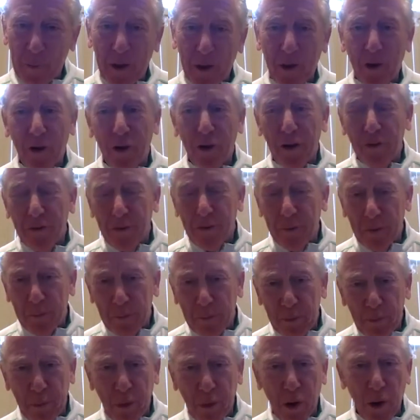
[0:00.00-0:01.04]
I know the
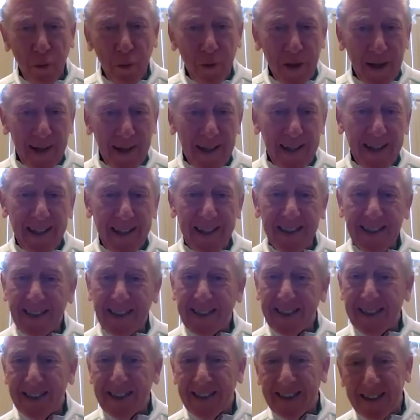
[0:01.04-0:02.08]
pro days
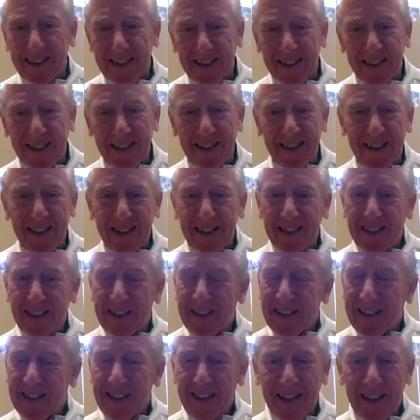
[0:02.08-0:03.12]
just
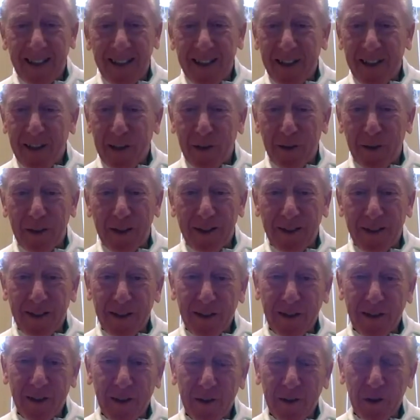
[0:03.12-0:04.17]
there's
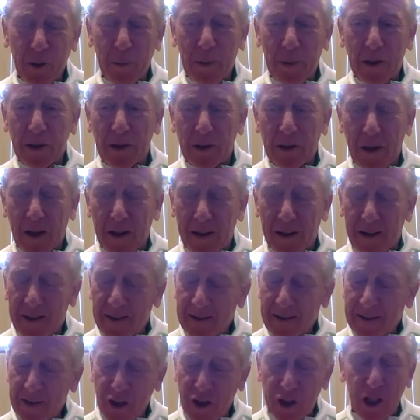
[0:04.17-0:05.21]
just so much.
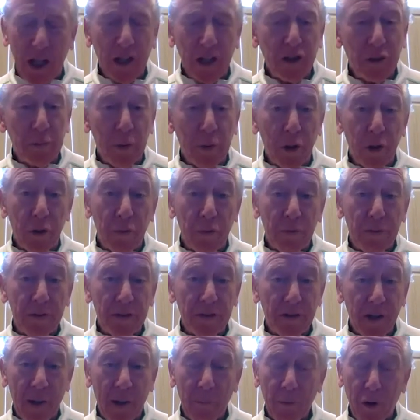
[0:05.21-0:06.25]
The Jets moved
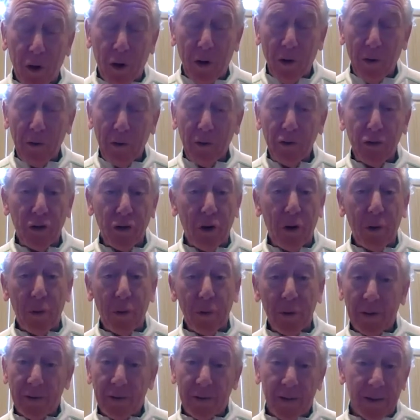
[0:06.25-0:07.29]
Sam Darnold,
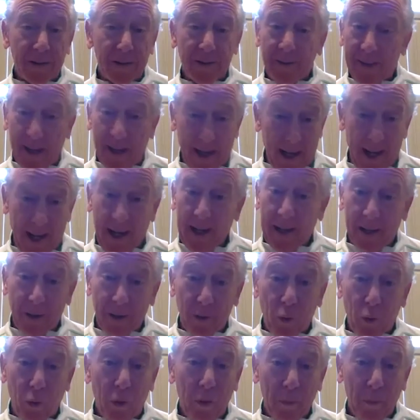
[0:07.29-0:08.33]
so it looks they got to get a
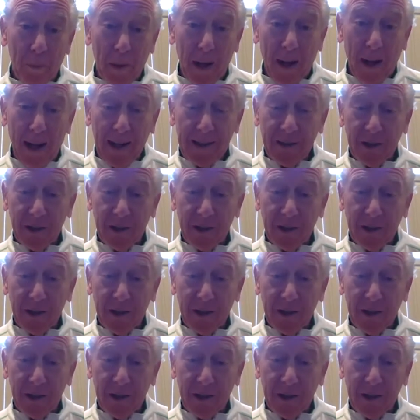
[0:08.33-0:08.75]
quarterback.